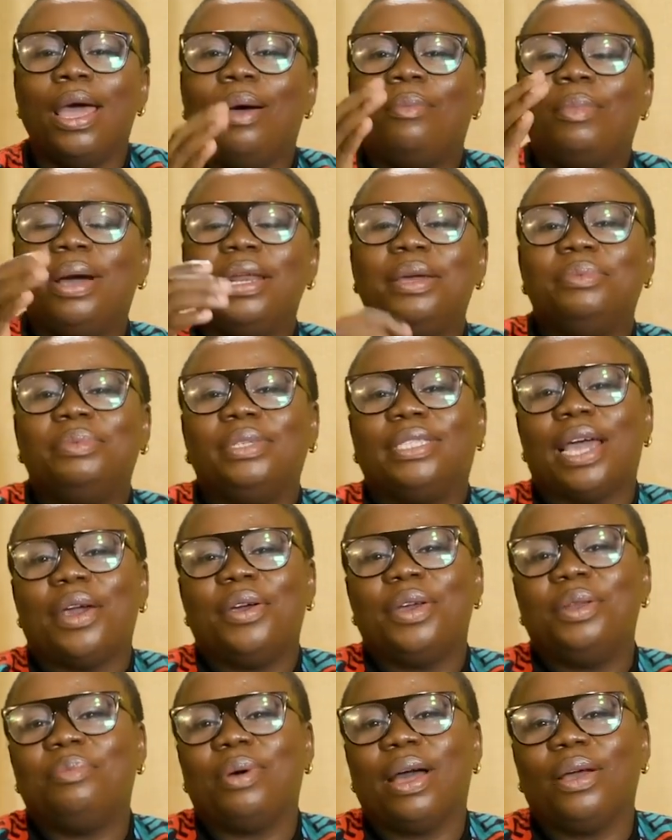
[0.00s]
My name is
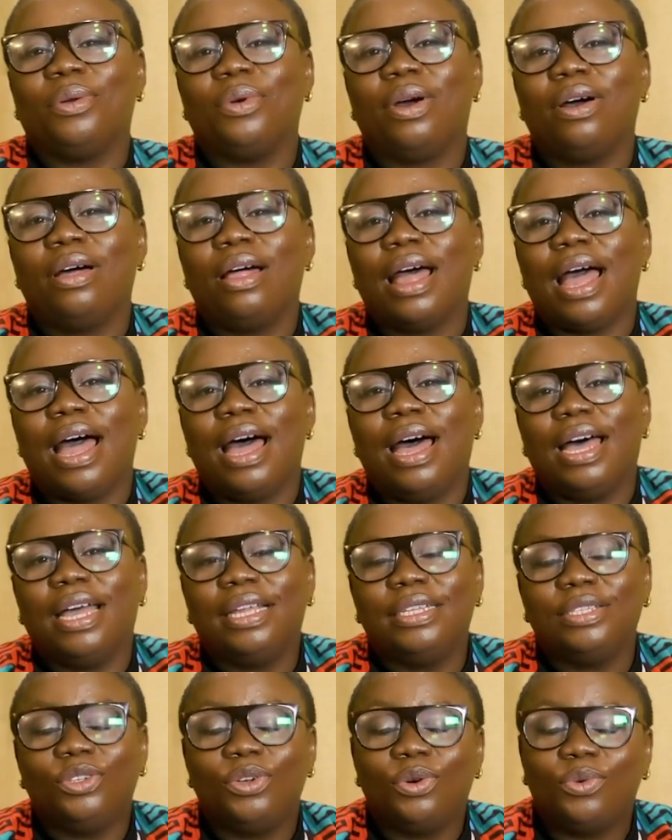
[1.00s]
Irene Bangwell,
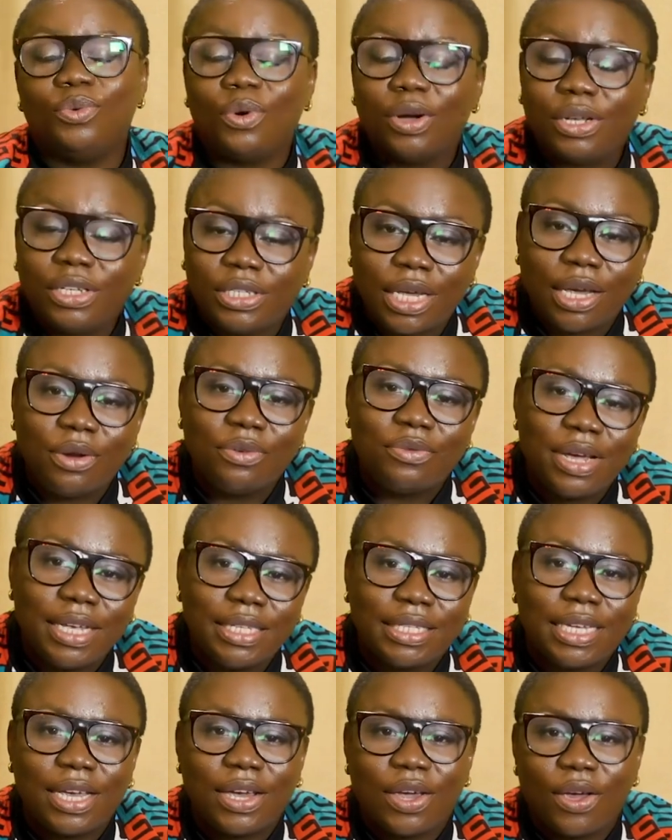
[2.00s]
and you're watching
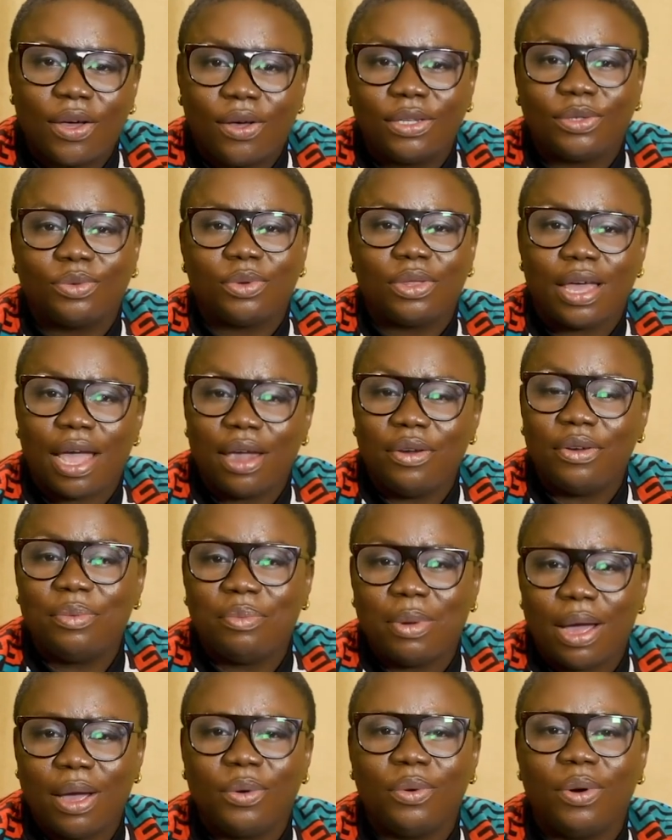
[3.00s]
Raising Girls with Irene
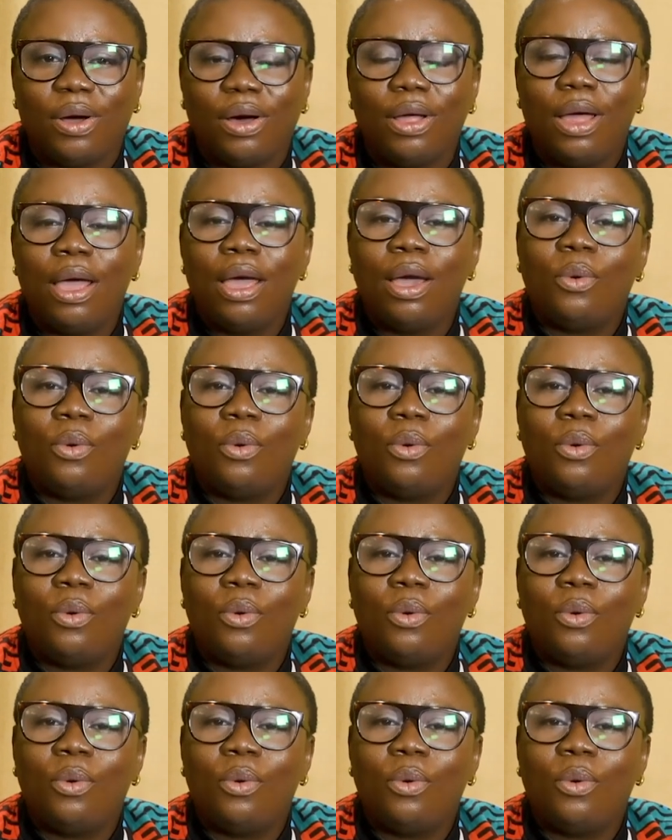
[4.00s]
Bangwell,